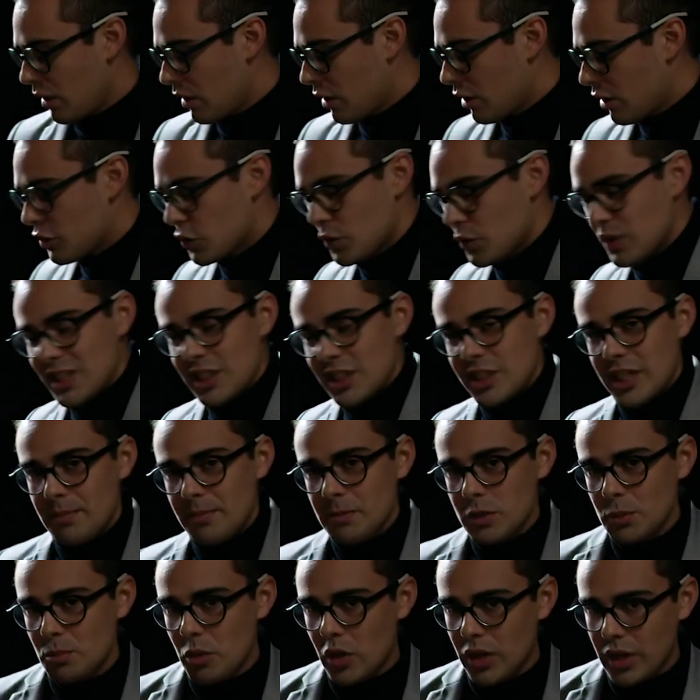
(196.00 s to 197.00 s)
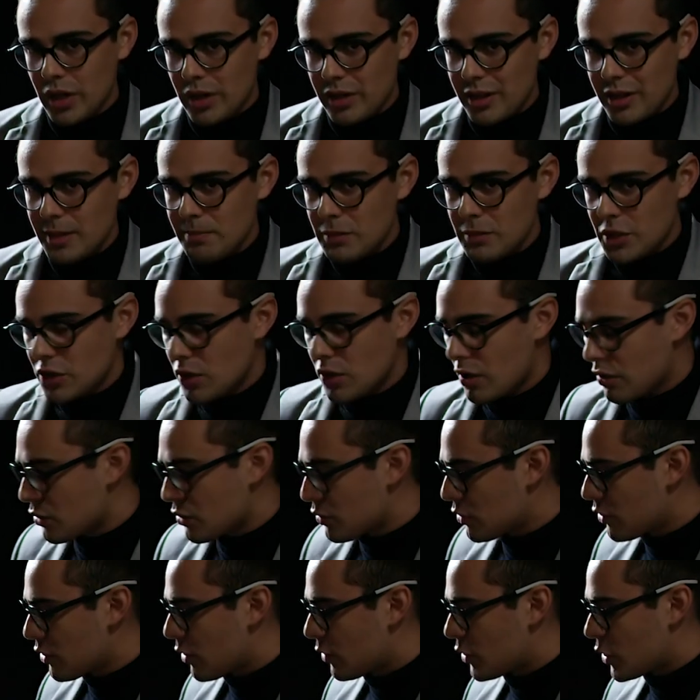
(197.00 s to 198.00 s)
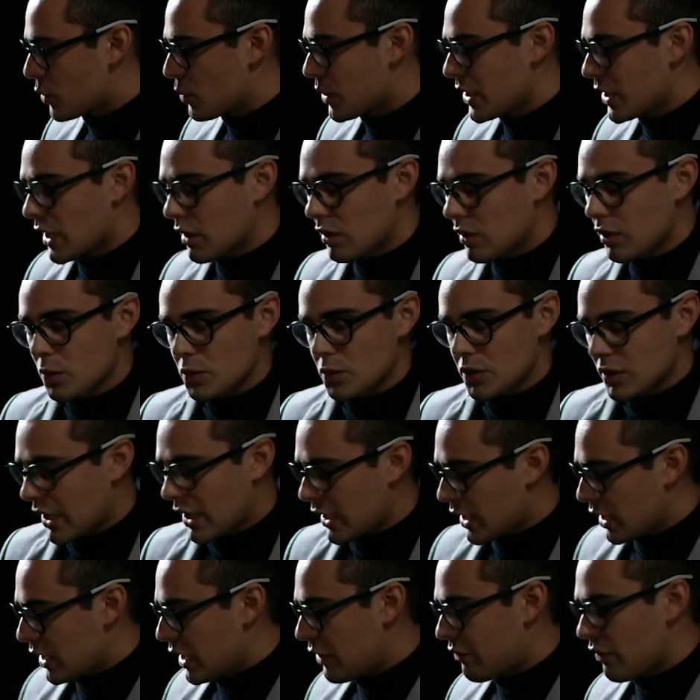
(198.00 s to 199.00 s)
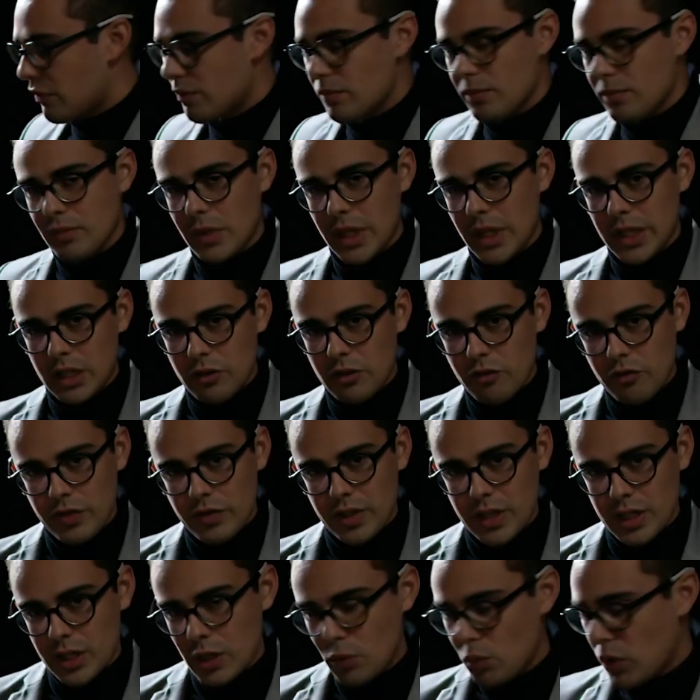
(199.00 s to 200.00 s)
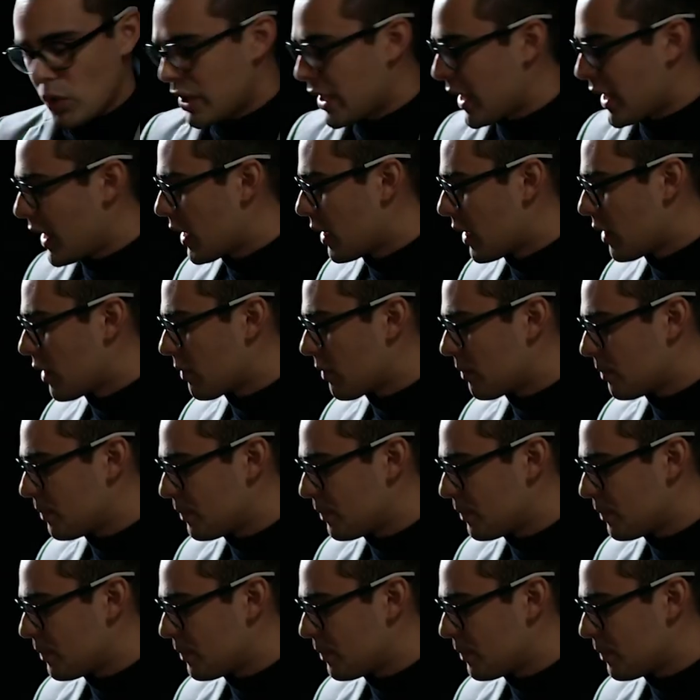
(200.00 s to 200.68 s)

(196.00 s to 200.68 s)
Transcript: So in the James Bond theme song, those notes are really close. I can fit it in one hand.